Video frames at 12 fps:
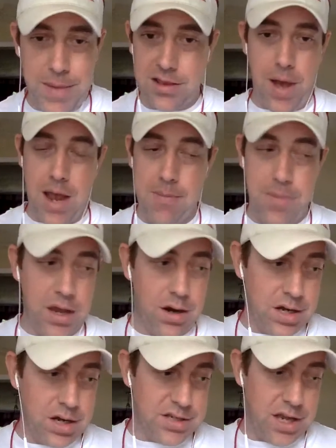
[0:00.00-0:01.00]
the pie bigger
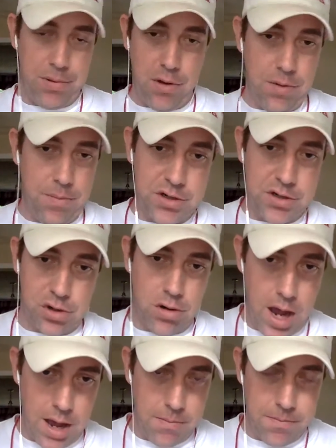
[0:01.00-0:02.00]
because I upload a bunch of
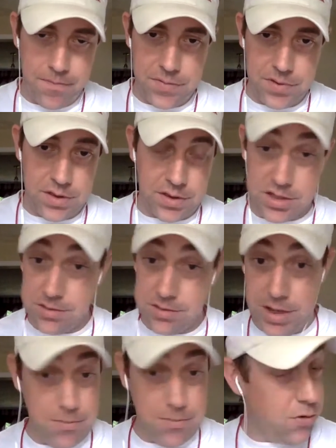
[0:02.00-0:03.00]
crap. Doesn't
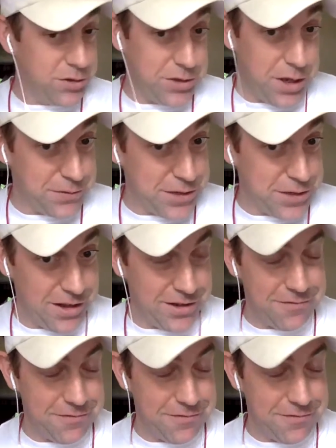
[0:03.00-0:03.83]
mean more stuff selling.